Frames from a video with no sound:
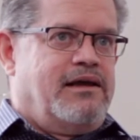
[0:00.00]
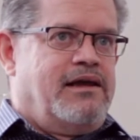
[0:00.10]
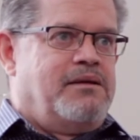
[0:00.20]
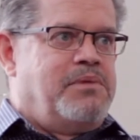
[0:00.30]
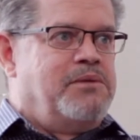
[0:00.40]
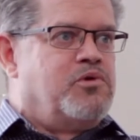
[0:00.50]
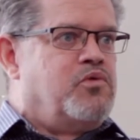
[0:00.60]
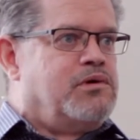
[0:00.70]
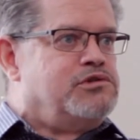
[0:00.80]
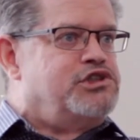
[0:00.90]
And
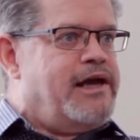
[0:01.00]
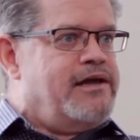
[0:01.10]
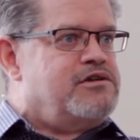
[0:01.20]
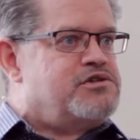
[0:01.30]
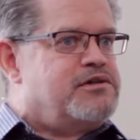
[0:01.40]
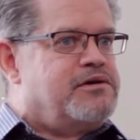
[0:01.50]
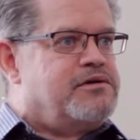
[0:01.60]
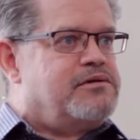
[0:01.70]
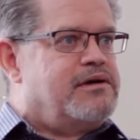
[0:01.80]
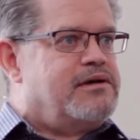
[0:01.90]
people will change
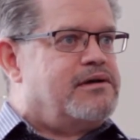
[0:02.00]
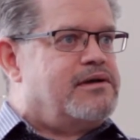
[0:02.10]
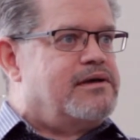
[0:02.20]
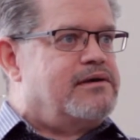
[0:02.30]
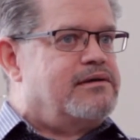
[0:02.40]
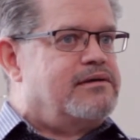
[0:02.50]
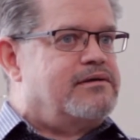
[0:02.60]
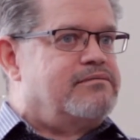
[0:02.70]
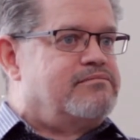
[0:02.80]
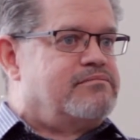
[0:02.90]
the
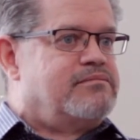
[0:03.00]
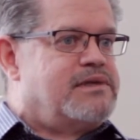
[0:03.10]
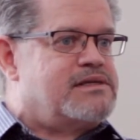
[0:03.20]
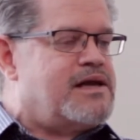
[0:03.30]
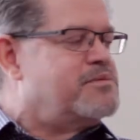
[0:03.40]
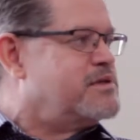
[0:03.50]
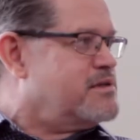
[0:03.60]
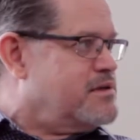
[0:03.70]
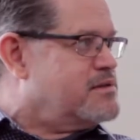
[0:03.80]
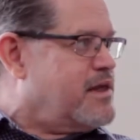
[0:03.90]

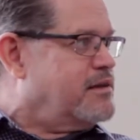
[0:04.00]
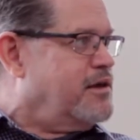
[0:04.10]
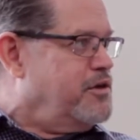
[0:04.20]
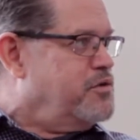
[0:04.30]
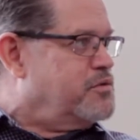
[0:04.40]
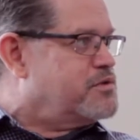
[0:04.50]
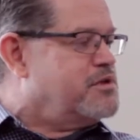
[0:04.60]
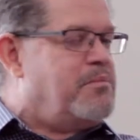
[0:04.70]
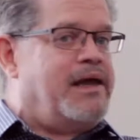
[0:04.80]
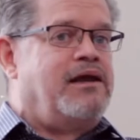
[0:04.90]
substances that they use
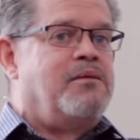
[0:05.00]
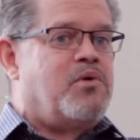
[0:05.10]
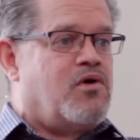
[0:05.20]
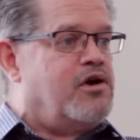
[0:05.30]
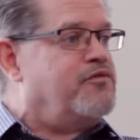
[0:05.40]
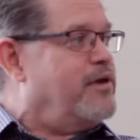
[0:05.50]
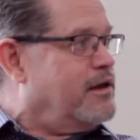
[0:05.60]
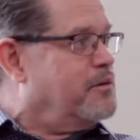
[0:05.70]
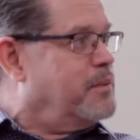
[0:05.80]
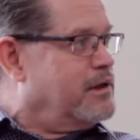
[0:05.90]
depending upon
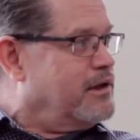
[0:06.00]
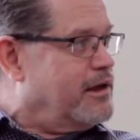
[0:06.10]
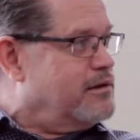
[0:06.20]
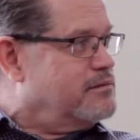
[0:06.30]
availability.